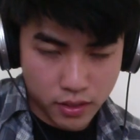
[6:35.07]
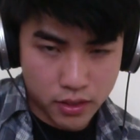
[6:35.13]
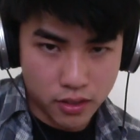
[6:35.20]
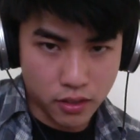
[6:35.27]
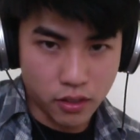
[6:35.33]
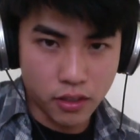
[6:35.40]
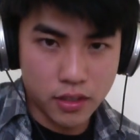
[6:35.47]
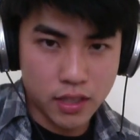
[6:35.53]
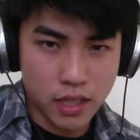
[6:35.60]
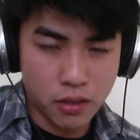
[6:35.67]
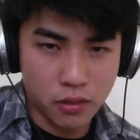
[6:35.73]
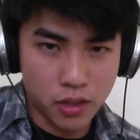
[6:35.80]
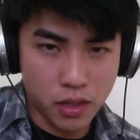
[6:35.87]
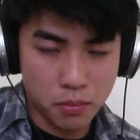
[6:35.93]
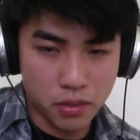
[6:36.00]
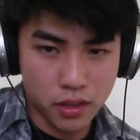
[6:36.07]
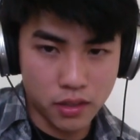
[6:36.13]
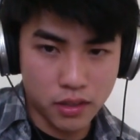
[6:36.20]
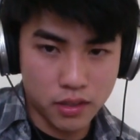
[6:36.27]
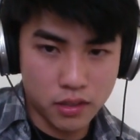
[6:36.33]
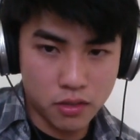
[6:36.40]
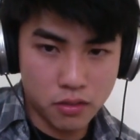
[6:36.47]
So notice how when I play
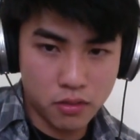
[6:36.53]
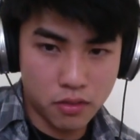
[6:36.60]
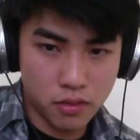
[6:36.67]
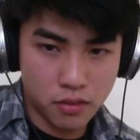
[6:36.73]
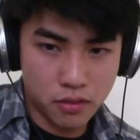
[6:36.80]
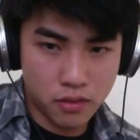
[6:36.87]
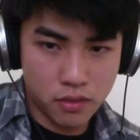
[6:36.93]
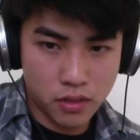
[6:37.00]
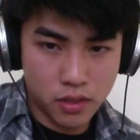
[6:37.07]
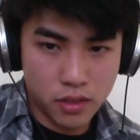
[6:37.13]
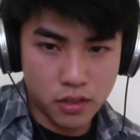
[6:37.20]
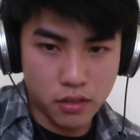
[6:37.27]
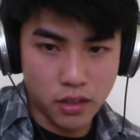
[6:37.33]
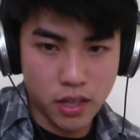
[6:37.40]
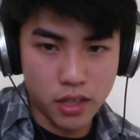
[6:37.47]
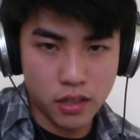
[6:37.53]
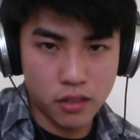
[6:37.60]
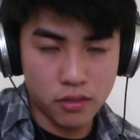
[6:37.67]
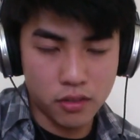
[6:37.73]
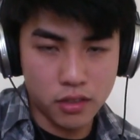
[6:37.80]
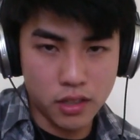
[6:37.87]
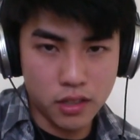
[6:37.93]
these two, you can't
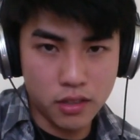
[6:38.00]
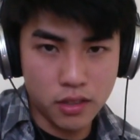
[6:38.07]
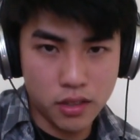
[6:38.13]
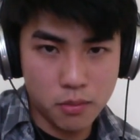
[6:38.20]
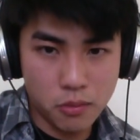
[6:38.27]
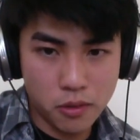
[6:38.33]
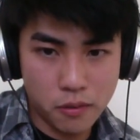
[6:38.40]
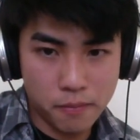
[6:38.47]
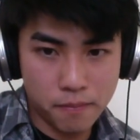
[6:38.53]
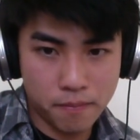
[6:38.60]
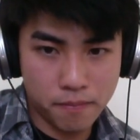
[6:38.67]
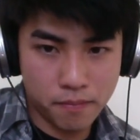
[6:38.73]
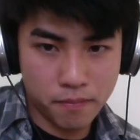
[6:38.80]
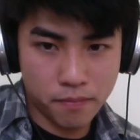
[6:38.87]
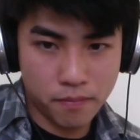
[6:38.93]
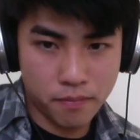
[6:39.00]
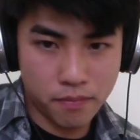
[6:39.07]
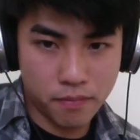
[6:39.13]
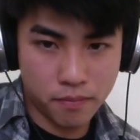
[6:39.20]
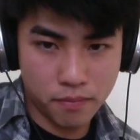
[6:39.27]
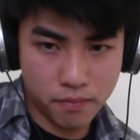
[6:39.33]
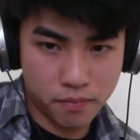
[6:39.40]
hear the D anymore.
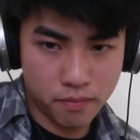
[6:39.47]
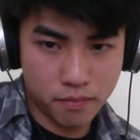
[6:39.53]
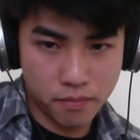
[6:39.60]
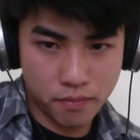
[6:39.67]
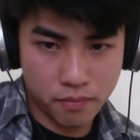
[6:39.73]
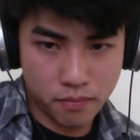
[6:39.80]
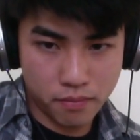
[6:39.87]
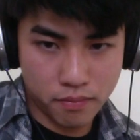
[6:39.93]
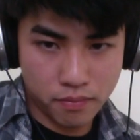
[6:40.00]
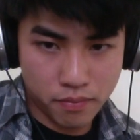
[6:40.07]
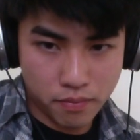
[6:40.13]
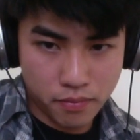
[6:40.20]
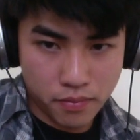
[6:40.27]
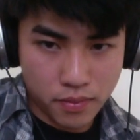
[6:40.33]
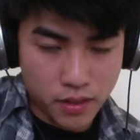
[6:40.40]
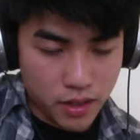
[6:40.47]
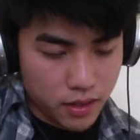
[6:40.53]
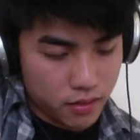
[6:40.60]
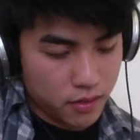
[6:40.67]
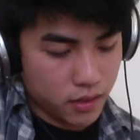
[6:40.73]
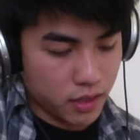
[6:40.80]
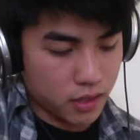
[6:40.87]
Yeah,
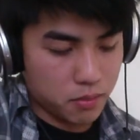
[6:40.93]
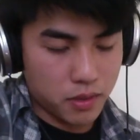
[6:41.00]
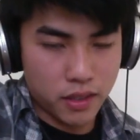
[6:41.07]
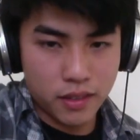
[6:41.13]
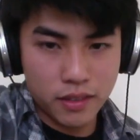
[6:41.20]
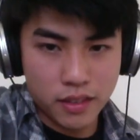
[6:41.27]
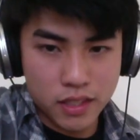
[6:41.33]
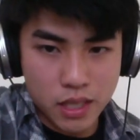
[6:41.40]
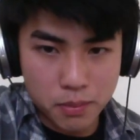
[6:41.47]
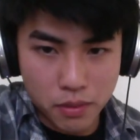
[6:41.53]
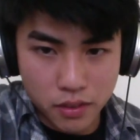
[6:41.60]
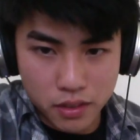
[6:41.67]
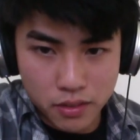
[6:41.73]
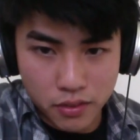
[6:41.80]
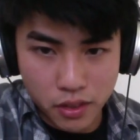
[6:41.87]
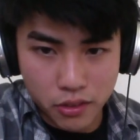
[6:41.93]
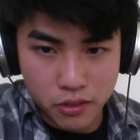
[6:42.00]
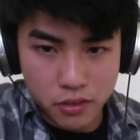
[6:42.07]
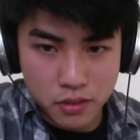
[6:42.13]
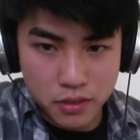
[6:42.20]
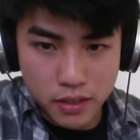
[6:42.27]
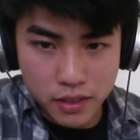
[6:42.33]
because the tip of this finger
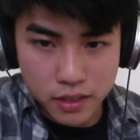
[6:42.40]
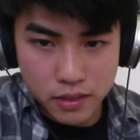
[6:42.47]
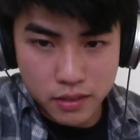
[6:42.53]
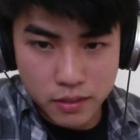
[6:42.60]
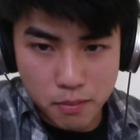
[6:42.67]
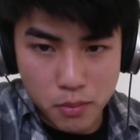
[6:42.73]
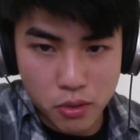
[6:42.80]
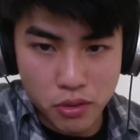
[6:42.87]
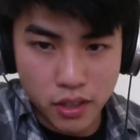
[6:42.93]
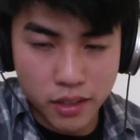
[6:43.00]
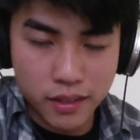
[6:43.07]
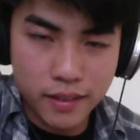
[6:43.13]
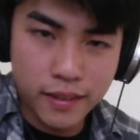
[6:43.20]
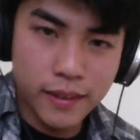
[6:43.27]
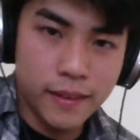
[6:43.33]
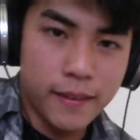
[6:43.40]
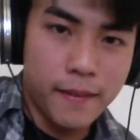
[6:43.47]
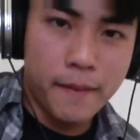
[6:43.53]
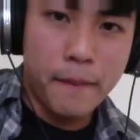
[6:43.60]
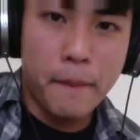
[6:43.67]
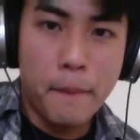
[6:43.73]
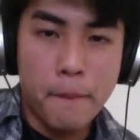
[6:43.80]
is muting it.
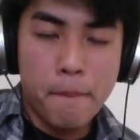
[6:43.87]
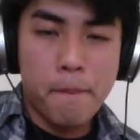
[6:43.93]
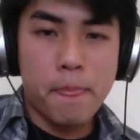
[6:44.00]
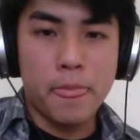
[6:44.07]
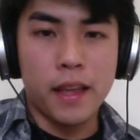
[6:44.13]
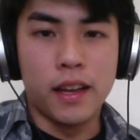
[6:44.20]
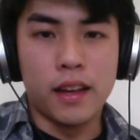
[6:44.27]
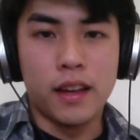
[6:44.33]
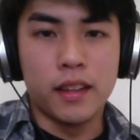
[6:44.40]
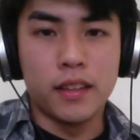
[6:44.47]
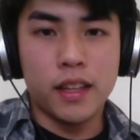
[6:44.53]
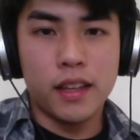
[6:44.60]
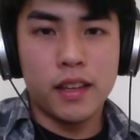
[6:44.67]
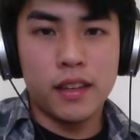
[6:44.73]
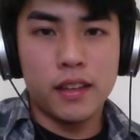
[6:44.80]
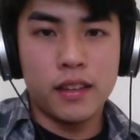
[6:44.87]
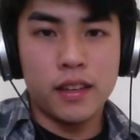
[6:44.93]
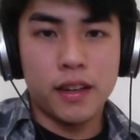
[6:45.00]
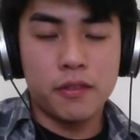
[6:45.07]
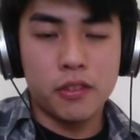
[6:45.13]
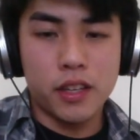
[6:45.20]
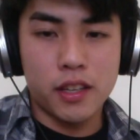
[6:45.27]
And then
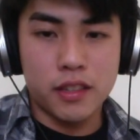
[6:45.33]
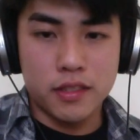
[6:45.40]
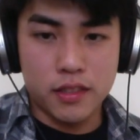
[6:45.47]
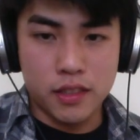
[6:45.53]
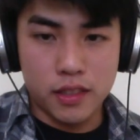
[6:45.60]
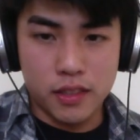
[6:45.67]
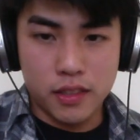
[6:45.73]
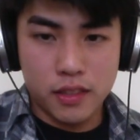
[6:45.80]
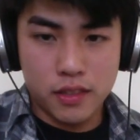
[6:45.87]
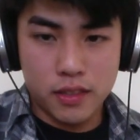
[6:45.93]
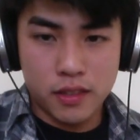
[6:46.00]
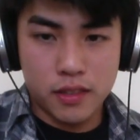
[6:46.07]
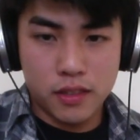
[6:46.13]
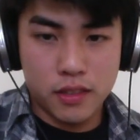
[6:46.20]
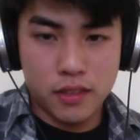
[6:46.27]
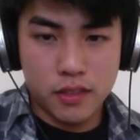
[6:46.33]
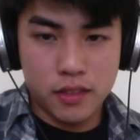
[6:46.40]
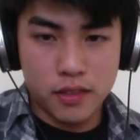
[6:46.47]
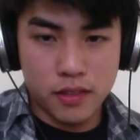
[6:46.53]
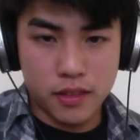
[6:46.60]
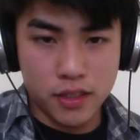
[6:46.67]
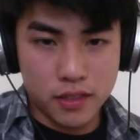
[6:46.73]
after that is
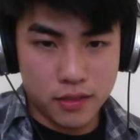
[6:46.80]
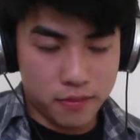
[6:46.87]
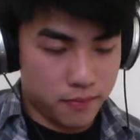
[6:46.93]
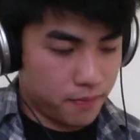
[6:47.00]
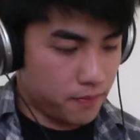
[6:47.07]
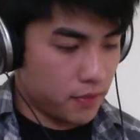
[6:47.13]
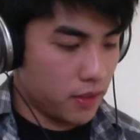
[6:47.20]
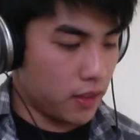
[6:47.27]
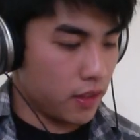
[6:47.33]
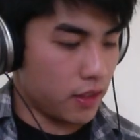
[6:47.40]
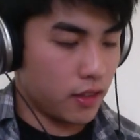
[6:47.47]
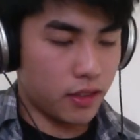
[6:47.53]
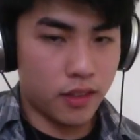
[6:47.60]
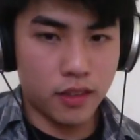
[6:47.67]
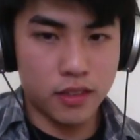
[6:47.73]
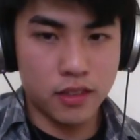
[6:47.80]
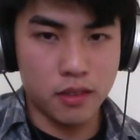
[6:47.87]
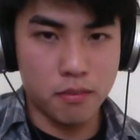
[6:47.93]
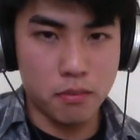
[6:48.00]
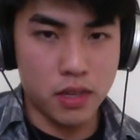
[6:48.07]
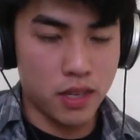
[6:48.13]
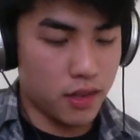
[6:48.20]
this. It's a
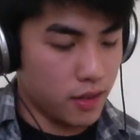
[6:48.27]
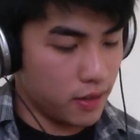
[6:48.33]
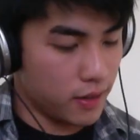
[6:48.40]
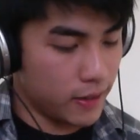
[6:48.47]
B.